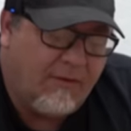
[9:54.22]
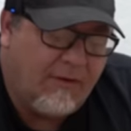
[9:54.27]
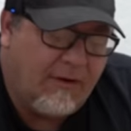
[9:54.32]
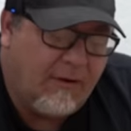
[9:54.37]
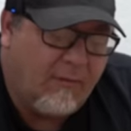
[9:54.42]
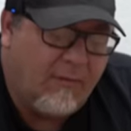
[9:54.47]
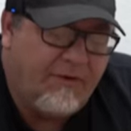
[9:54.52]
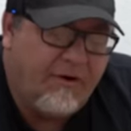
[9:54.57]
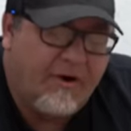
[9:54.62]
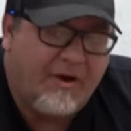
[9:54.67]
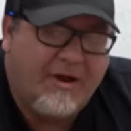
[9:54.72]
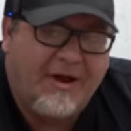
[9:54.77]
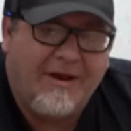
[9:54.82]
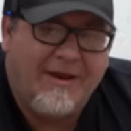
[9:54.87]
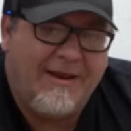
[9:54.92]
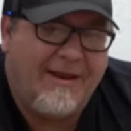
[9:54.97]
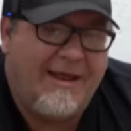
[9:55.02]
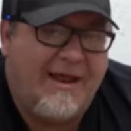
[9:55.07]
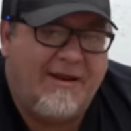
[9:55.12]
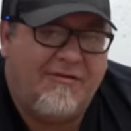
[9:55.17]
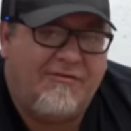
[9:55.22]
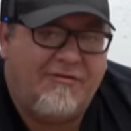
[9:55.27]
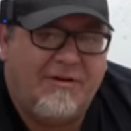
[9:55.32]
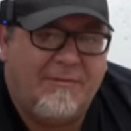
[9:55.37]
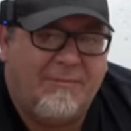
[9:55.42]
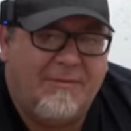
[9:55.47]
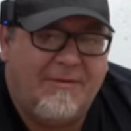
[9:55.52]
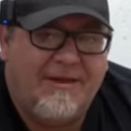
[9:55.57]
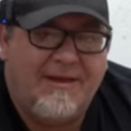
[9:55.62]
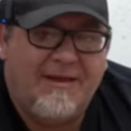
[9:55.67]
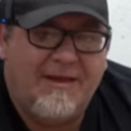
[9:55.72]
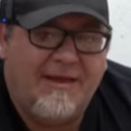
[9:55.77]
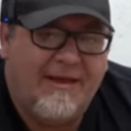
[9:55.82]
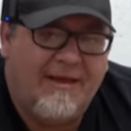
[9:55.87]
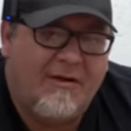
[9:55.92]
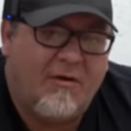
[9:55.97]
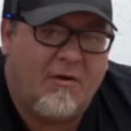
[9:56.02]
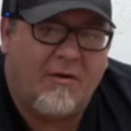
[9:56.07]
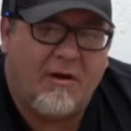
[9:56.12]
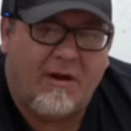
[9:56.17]
Now, when you're cutting
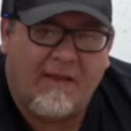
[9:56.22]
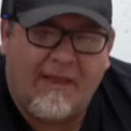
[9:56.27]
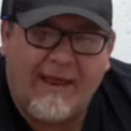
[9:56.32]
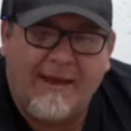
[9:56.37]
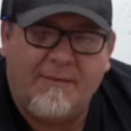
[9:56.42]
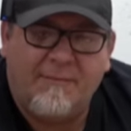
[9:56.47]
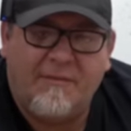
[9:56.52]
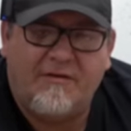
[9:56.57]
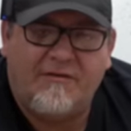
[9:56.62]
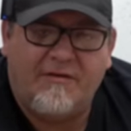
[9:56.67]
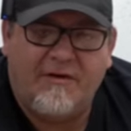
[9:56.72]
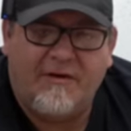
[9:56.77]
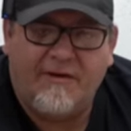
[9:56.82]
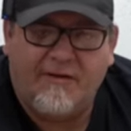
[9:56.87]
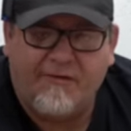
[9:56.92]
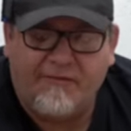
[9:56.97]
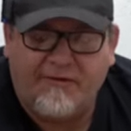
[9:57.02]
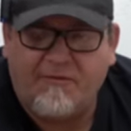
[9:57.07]
HDP or alike materials,